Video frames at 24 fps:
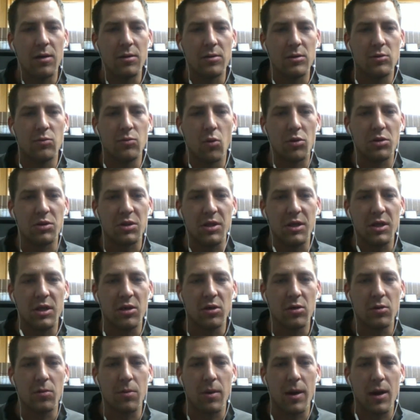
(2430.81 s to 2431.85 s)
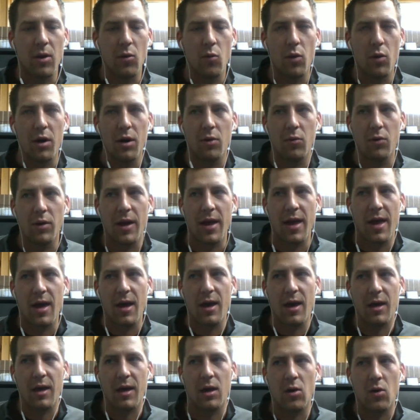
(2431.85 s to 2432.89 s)
It's more secure by where we
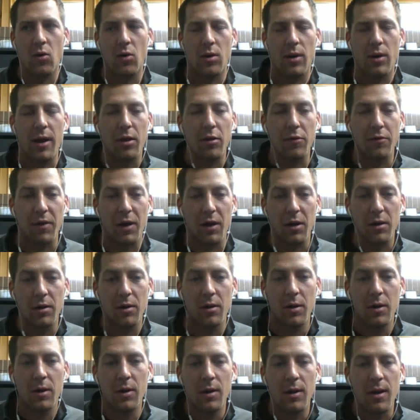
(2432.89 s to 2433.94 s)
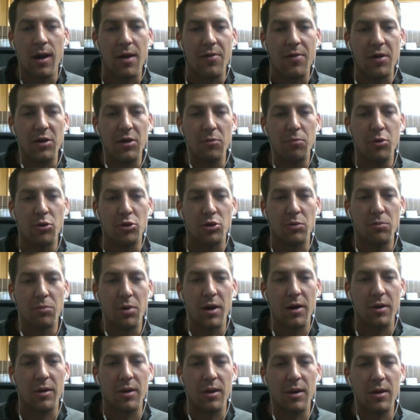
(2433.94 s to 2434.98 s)
had our elevator, and then you push a
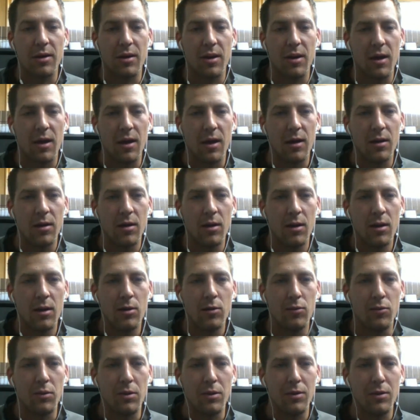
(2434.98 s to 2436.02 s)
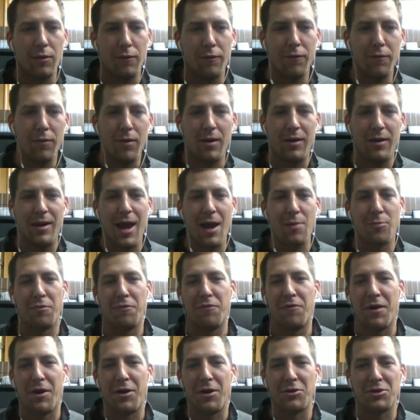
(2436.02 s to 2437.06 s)
button and we have a camera
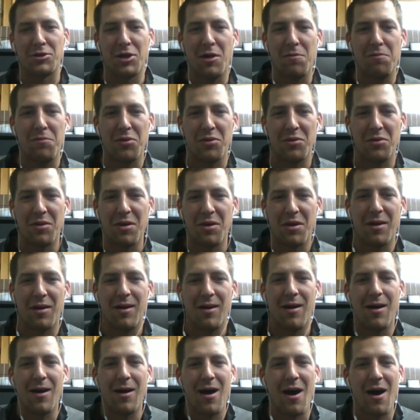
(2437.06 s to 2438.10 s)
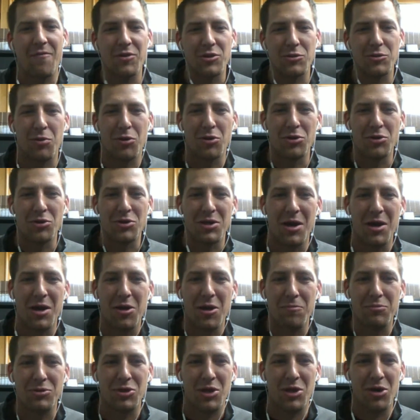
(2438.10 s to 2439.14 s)
fires up, and office personnel
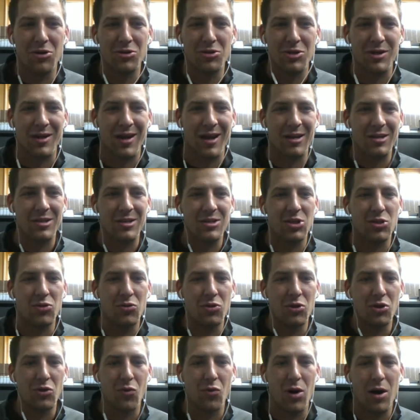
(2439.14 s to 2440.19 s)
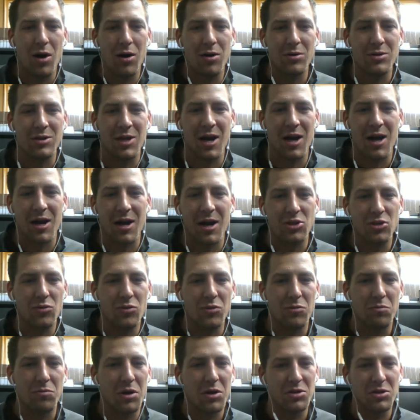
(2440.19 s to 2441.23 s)
upstairs kind of see who you are and talk to you
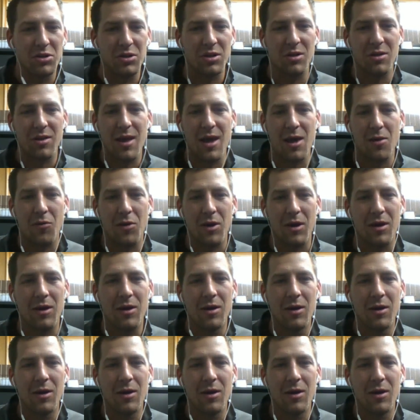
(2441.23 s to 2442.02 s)
and buzz you in that way.